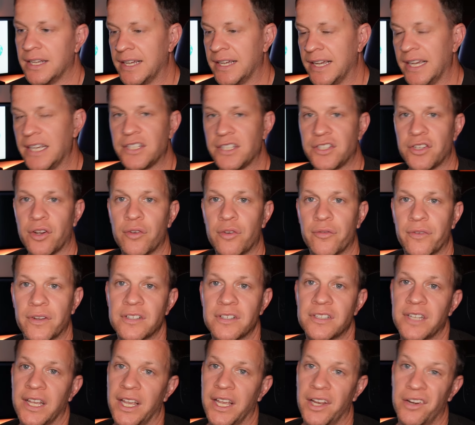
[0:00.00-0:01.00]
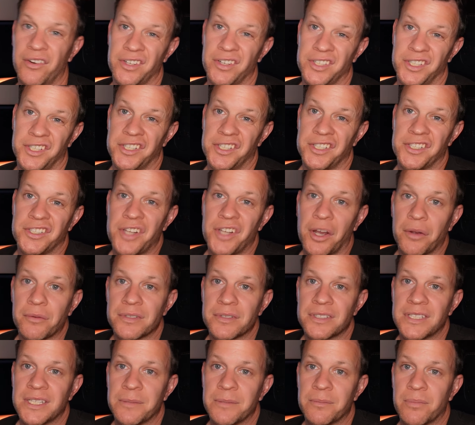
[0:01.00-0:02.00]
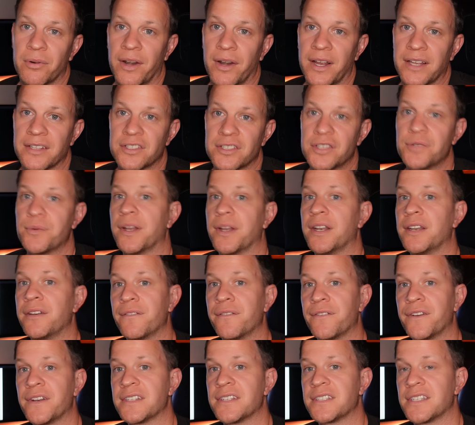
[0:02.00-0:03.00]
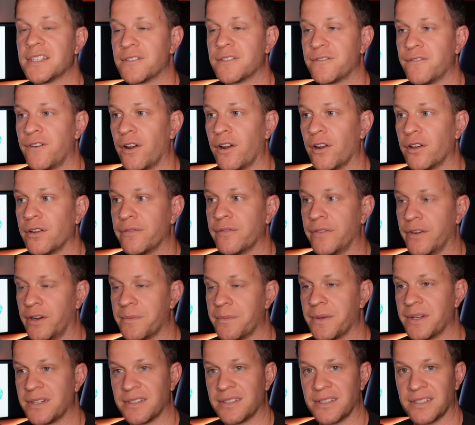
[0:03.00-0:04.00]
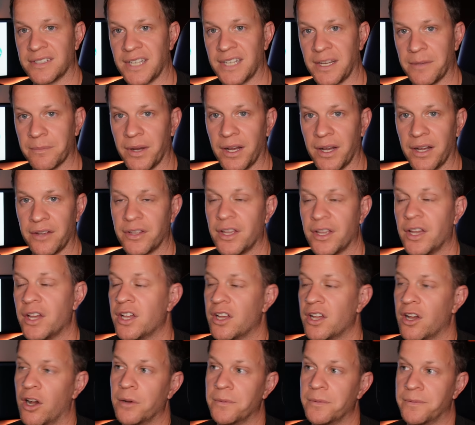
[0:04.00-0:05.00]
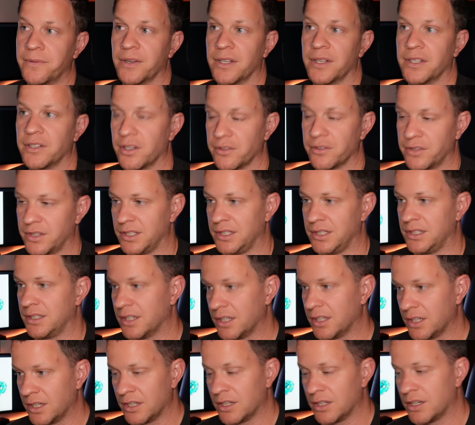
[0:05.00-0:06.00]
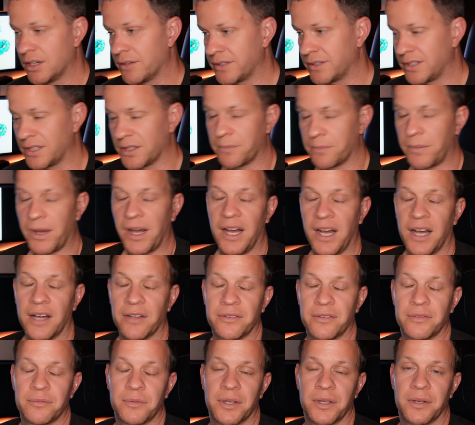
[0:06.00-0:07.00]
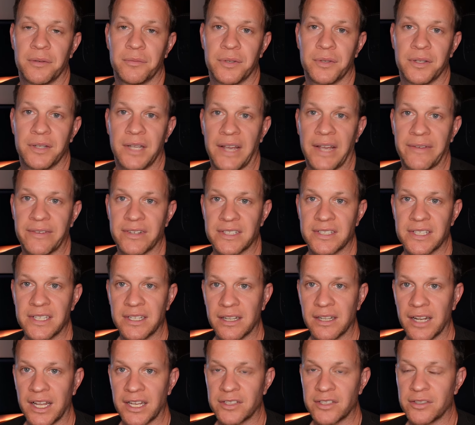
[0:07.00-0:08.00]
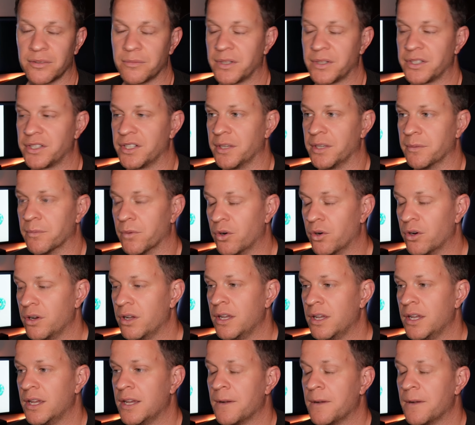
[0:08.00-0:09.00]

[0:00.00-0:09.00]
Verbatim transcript: It dove into areas you just don't see brands do. And Infinitus has followed very much the same path. Hopefully not the path where we haven't seen Glaxon much anymore.